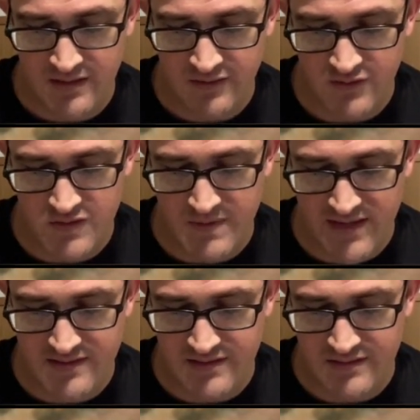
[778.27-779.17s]
used by
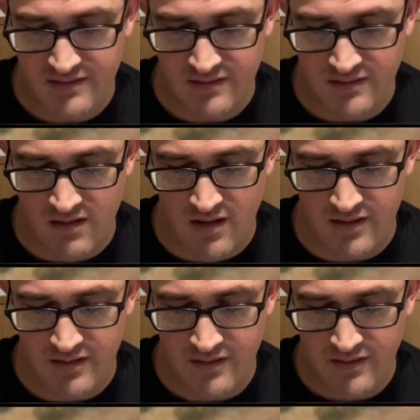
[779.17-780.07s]
this
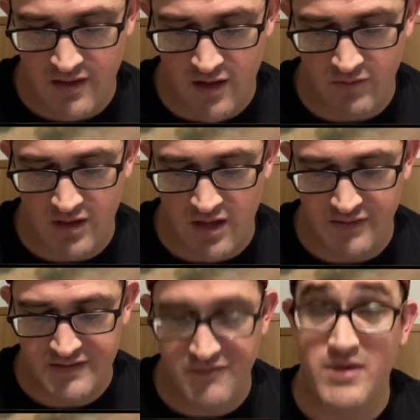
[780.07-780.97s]
card are
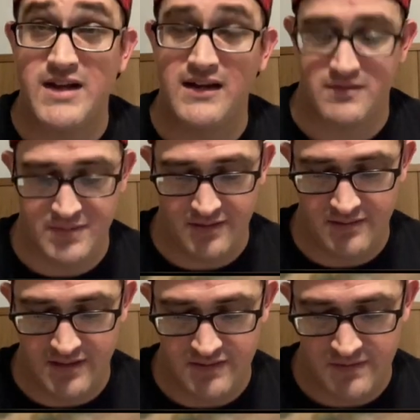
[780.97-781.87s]
regardless of protect
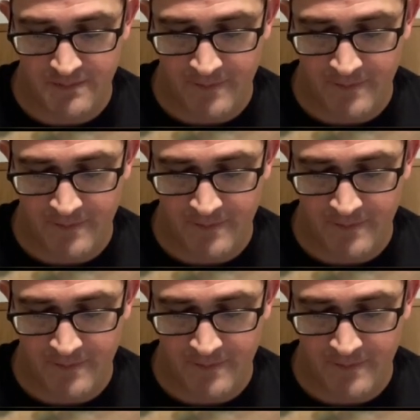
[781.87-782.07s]
abilities.